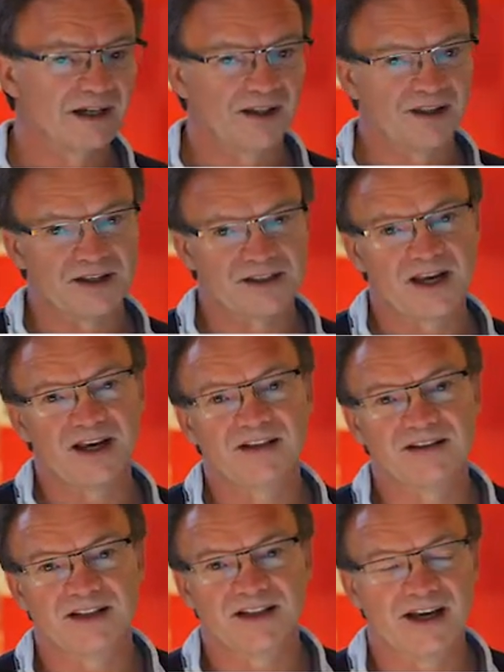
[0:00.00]
And there's a
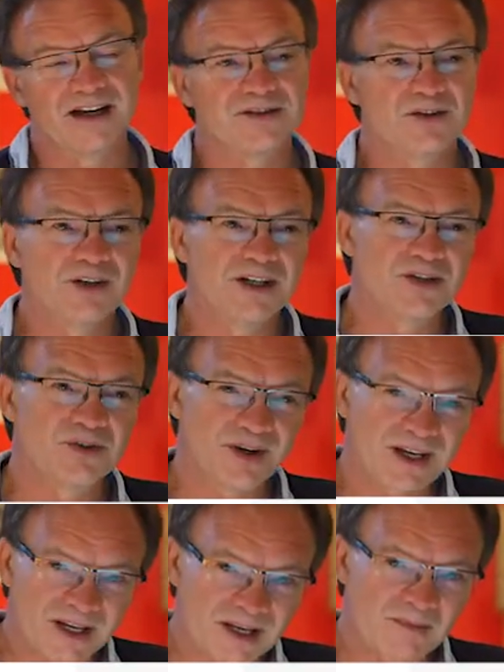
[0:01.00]
hint in that. You need to
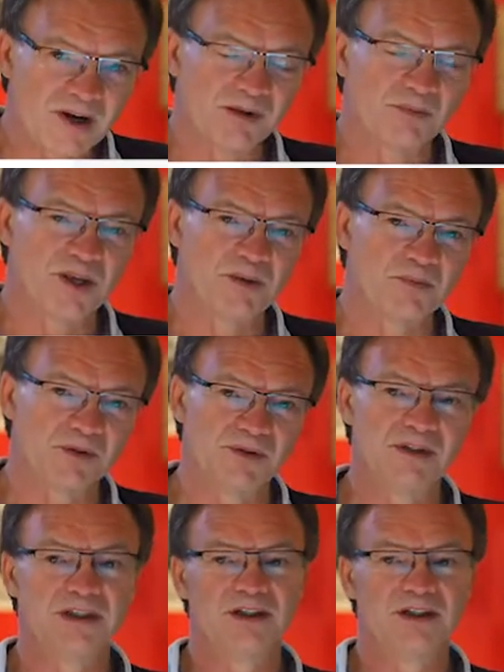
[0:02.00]
email people